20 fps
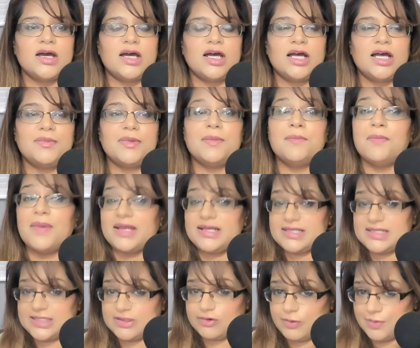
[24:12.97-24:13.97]

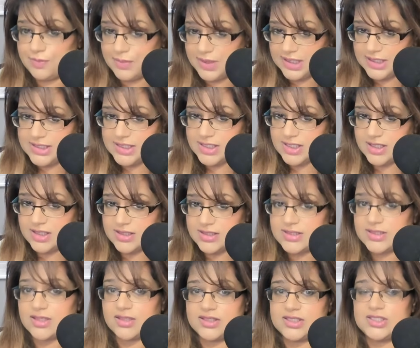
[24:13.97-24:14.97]
Mainstream media
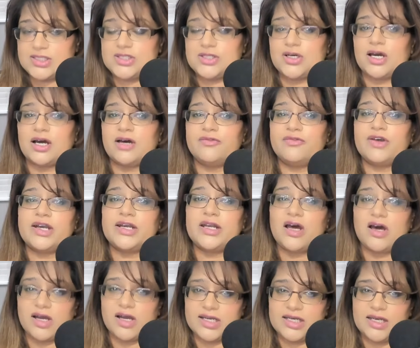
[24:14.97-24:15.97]
started to cover and
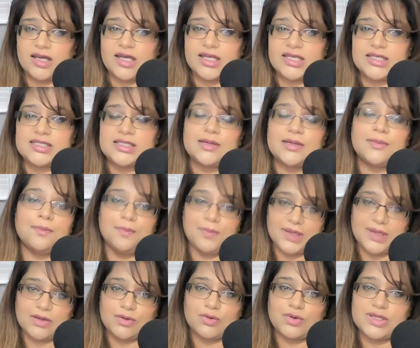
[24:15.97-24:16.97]
highlight
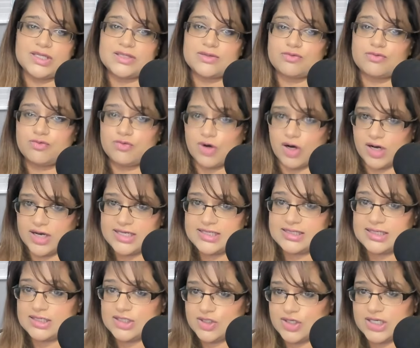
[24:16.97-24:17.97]
Bitcoin's rise,
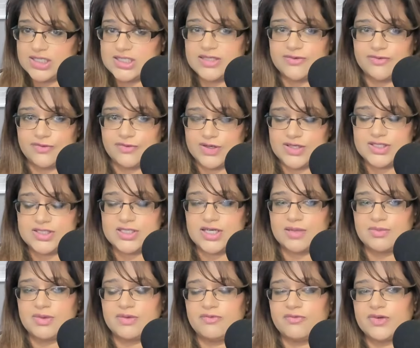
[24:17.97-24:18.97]
attracting first-time
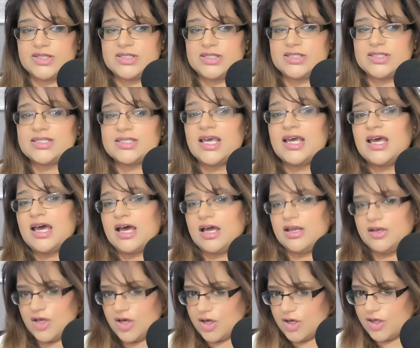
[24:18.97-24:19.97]
investors and
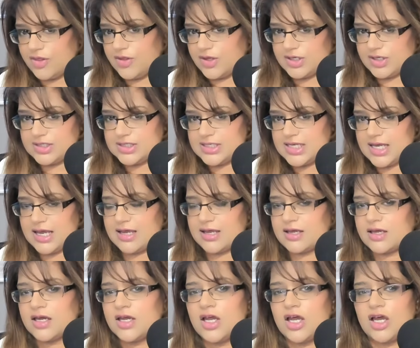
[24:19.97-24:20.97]
other tech
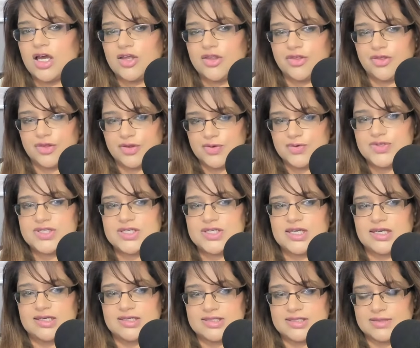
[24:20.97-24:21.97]

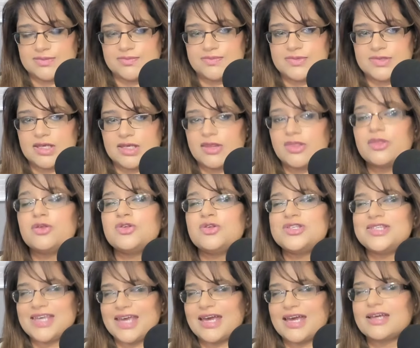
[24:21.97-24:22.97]
enthusiasts.
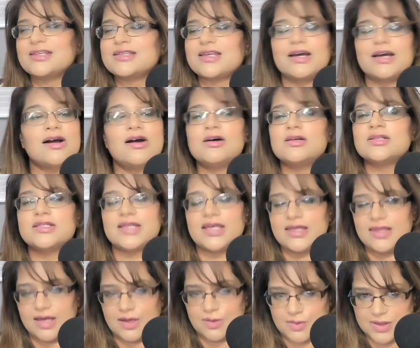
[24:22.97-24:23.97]
I can't say that
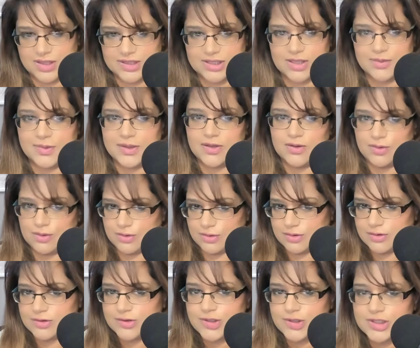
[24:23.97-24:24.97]
word. Oh my
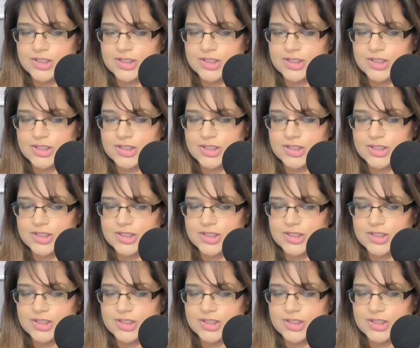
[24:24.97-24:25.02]
gosh.